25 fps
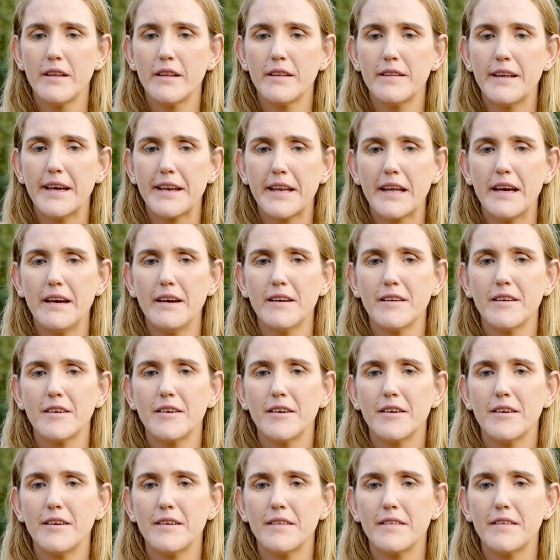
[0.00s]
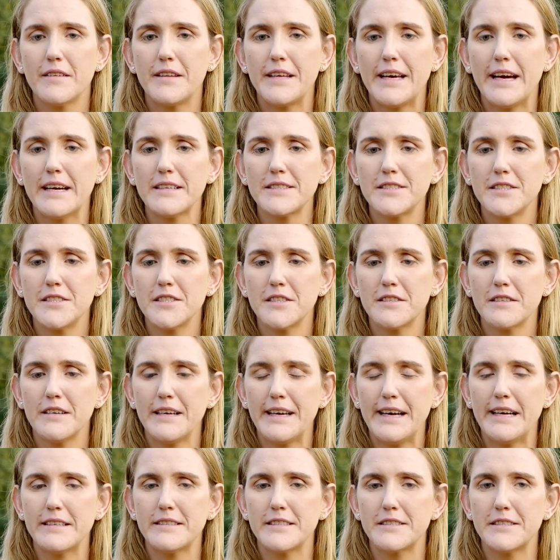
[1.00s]
that the accident I
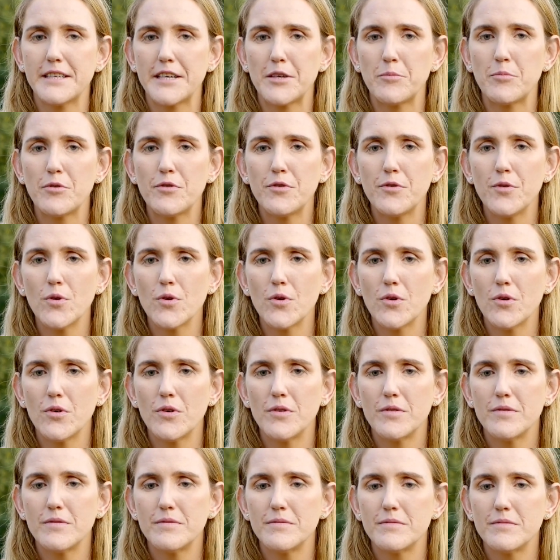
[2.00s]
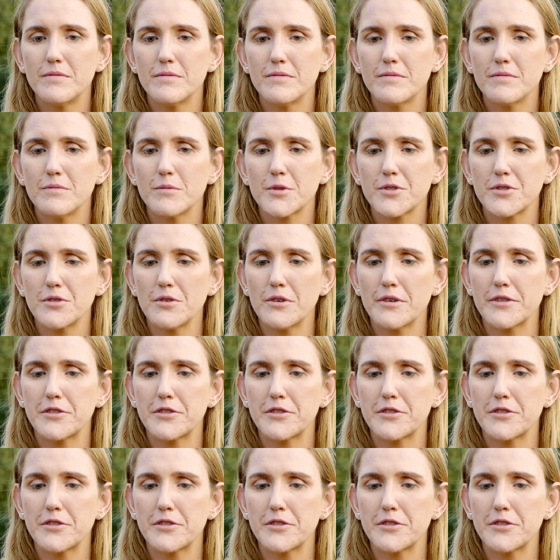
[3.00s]
had the day before was not a